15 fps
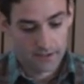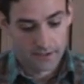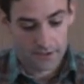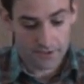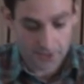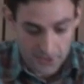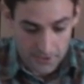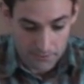
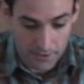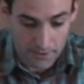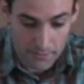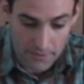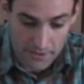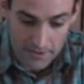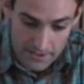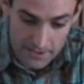transition
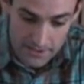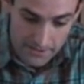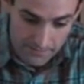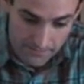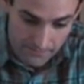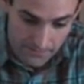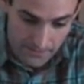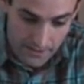probabilities.
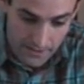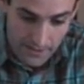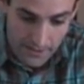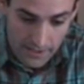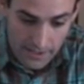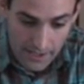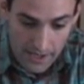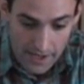
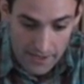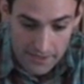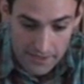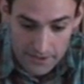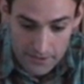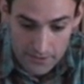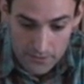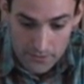And
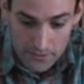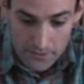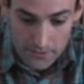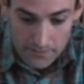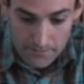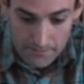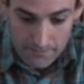then you